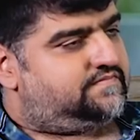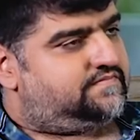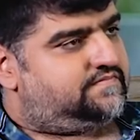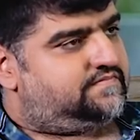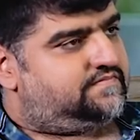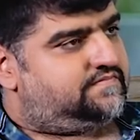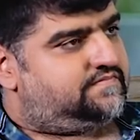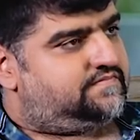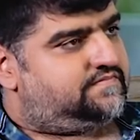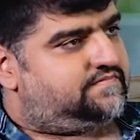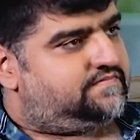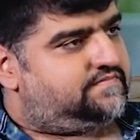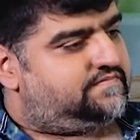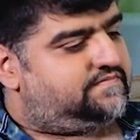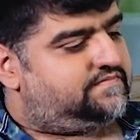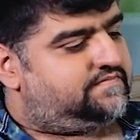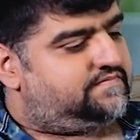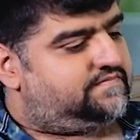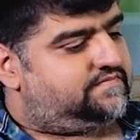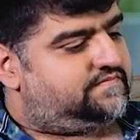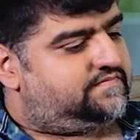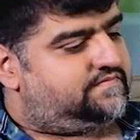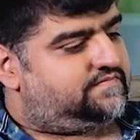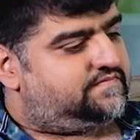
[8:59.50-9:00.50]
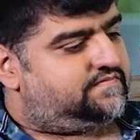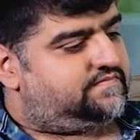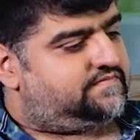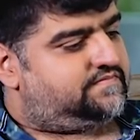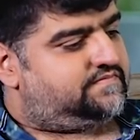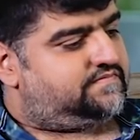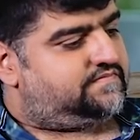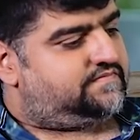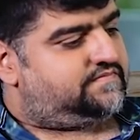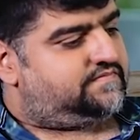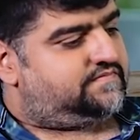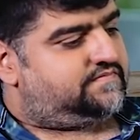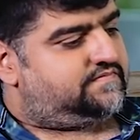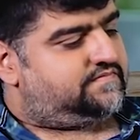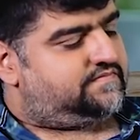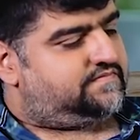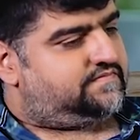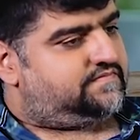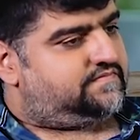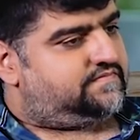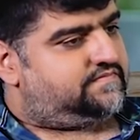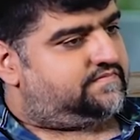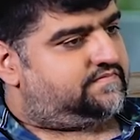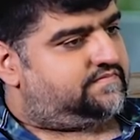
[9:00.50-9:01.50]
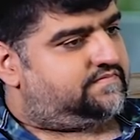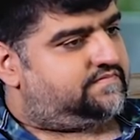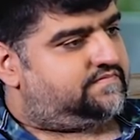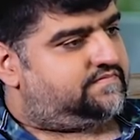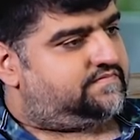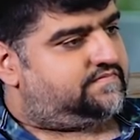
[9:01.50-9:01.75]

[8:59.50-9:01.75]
The person shown says nothing.